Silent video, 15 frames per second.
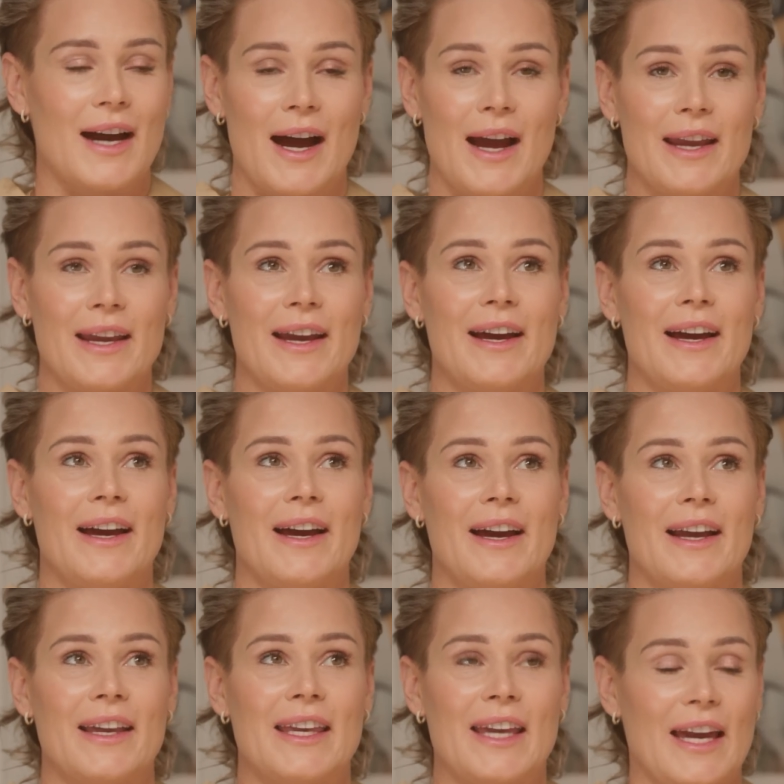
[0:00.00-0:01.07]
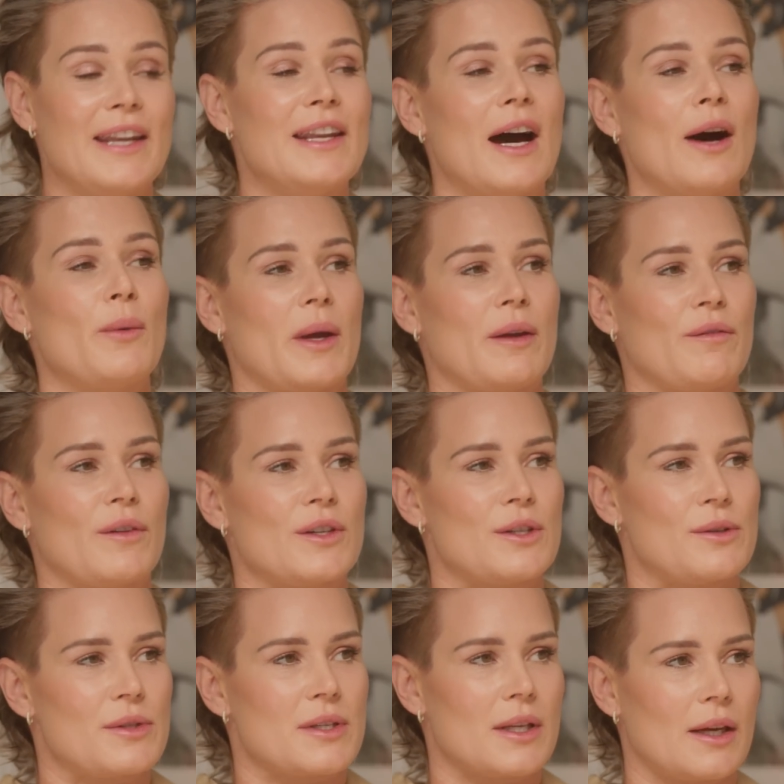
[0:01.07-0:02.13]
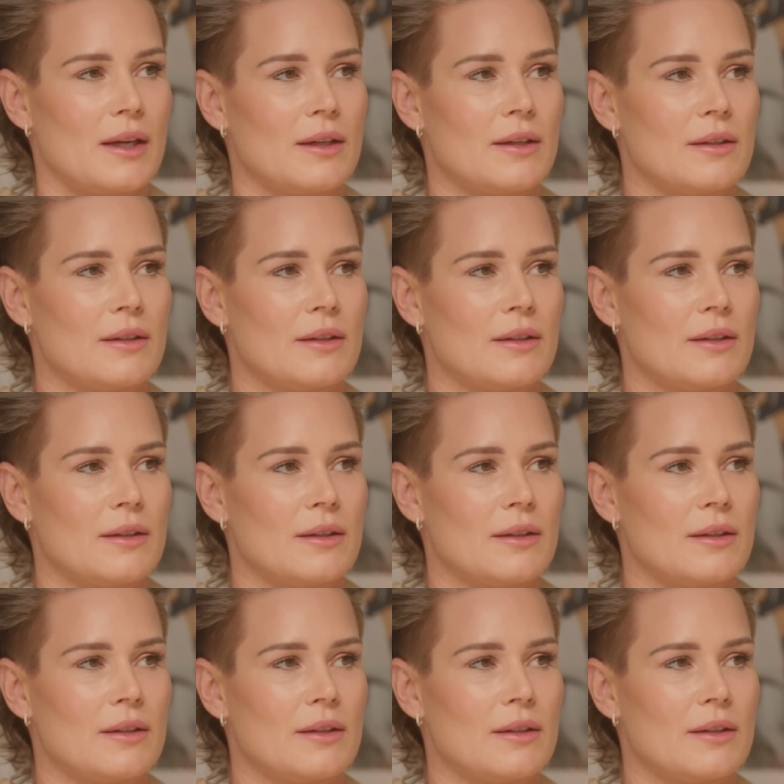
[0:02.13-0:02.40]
I cannot wait for Tuesday.